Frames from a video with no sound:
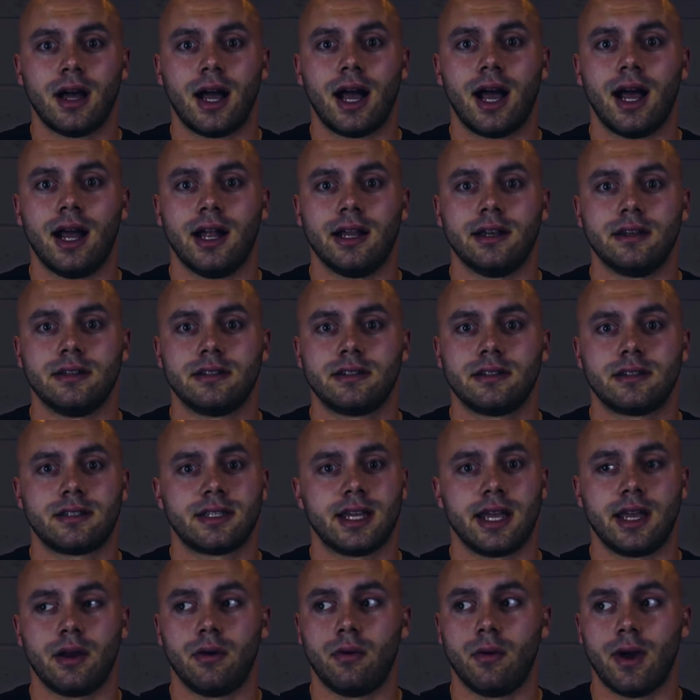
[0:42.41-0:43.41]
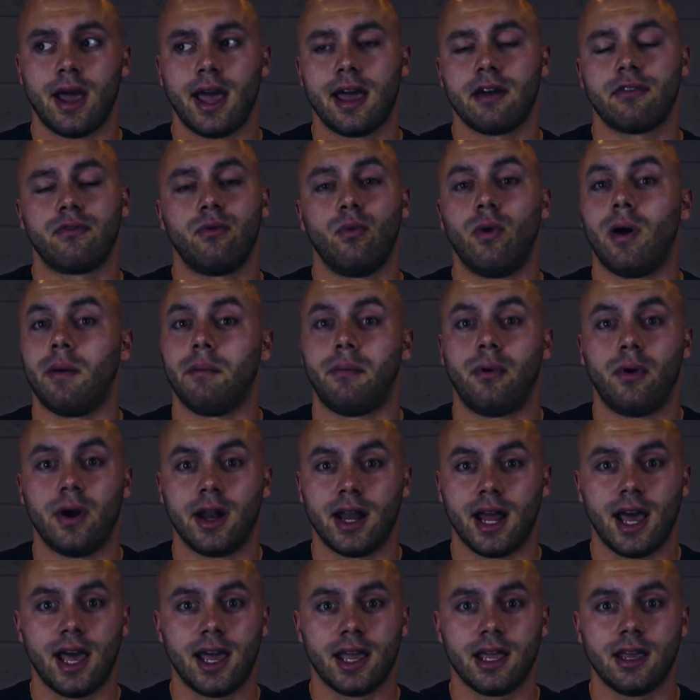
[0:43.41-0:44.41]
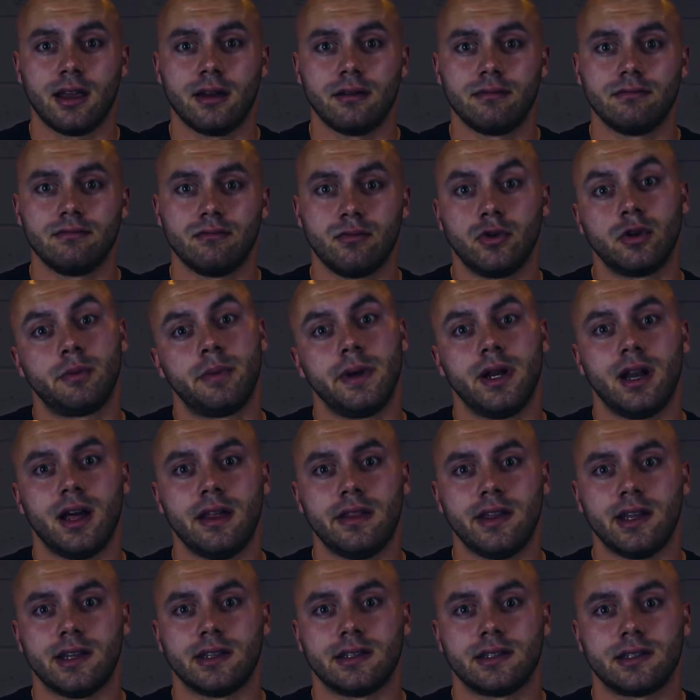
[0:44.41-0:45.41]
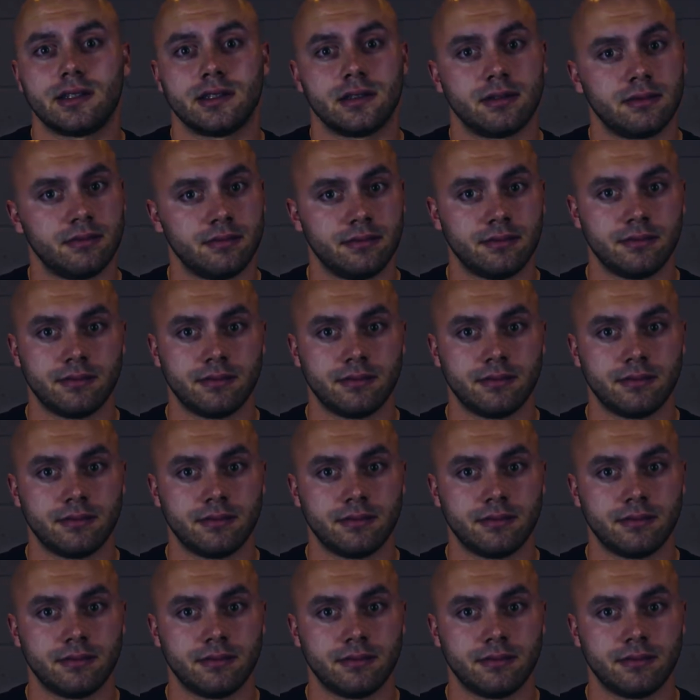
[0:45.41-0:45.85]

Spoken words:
And say f1.8 would be like this.